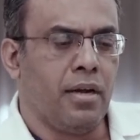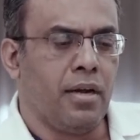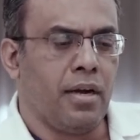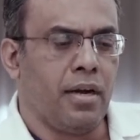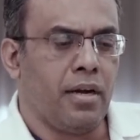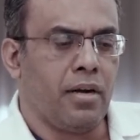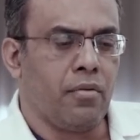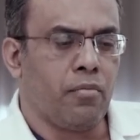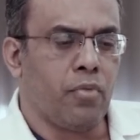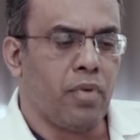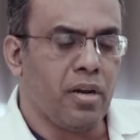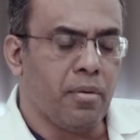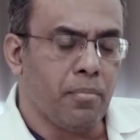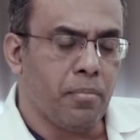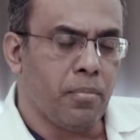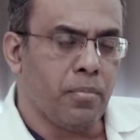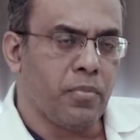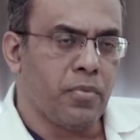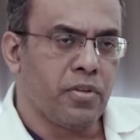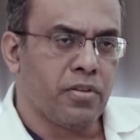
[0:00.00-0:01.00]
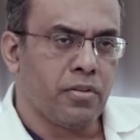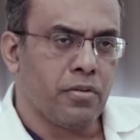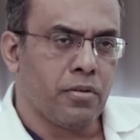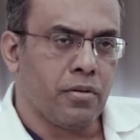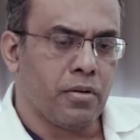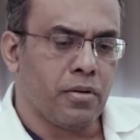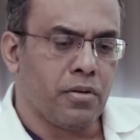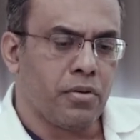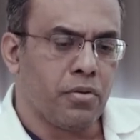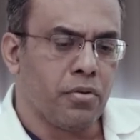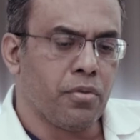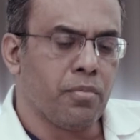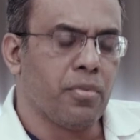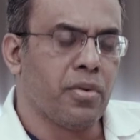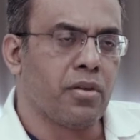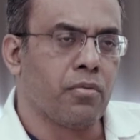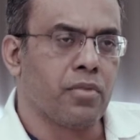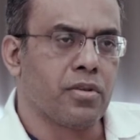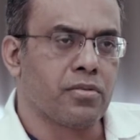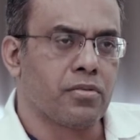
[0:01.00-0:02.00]
and one uh,
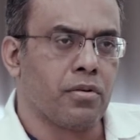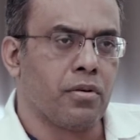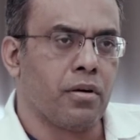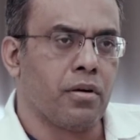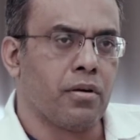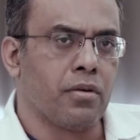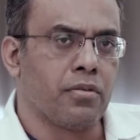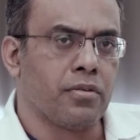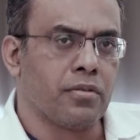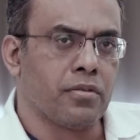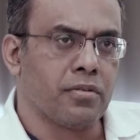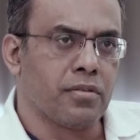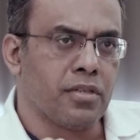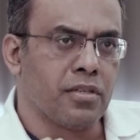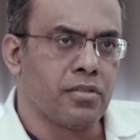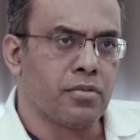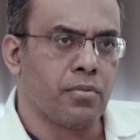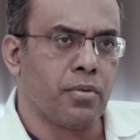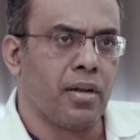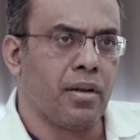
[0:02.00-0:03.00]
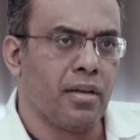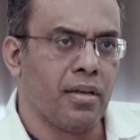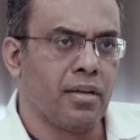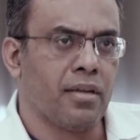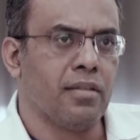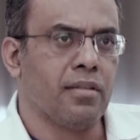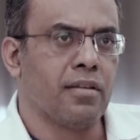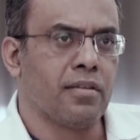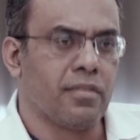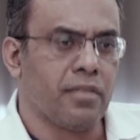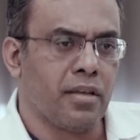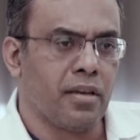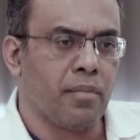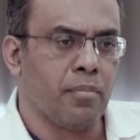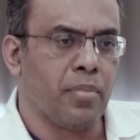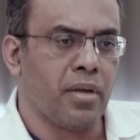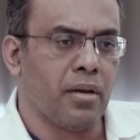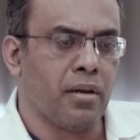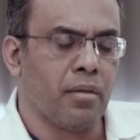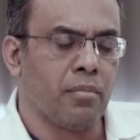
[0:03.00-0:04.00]
tumor was causing swelling in the
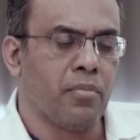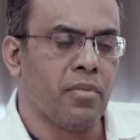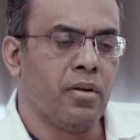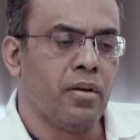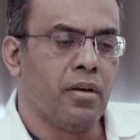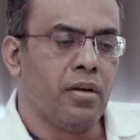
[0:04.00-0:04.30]
cerebellum